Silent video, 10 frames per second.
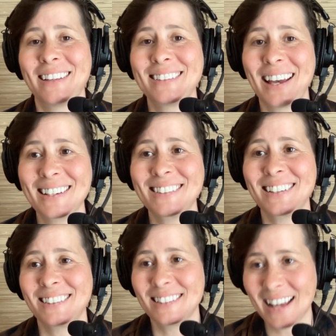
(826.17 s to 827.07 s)
And that's
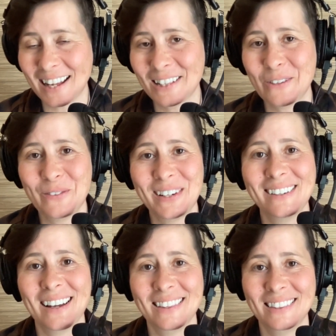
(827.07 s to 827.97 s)
actually exactly
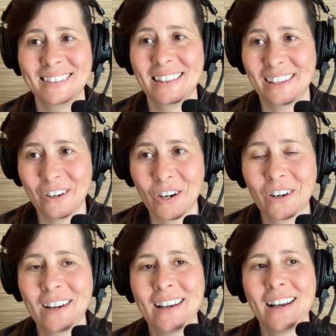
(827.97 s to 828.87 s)
what I think that they are.